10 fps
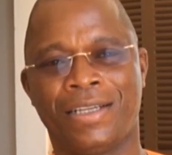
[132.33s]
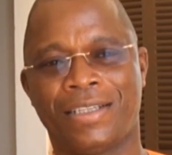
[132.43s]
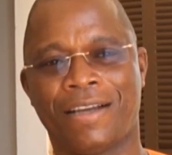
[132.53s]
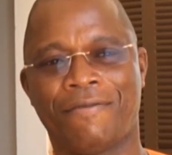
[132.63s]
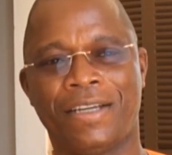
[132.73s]

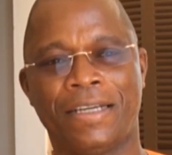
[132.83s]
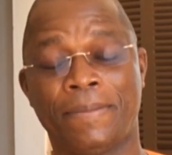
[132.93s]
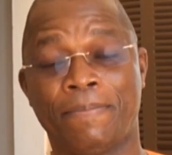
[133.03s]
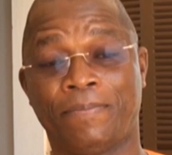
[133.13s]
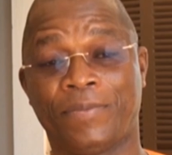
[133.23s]
It's
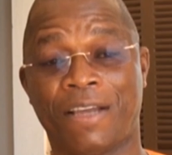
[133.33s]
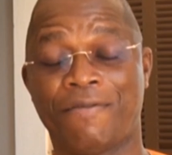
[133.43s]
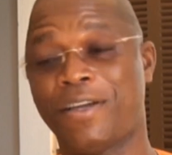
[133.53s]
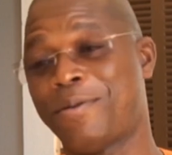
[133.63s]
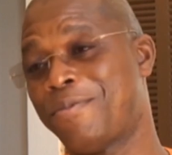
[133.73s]
painful, but
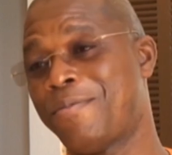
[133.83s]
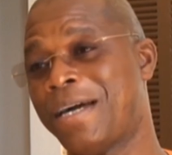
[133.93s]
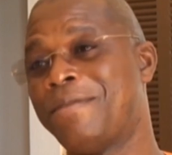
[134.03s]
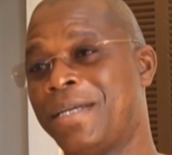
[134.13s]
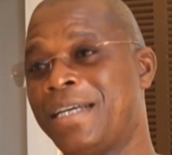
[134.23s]
it's our
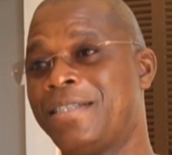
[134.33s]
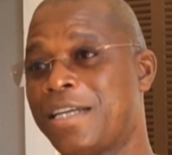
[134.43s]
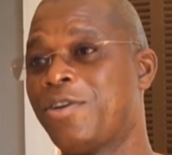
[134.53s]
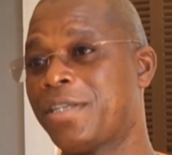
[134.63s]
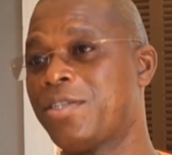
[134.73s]
story and
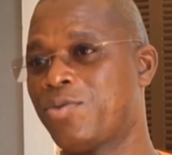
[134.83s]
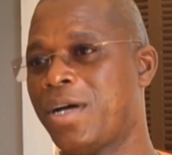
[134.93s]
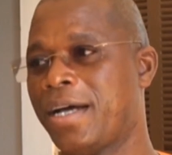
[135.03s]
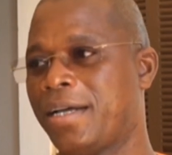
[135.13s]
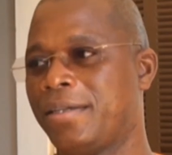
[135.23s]
we have to
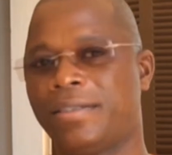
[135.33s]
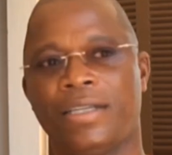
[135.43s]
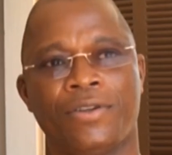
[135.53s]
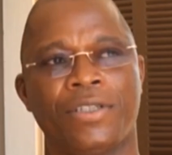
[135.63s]
accept it.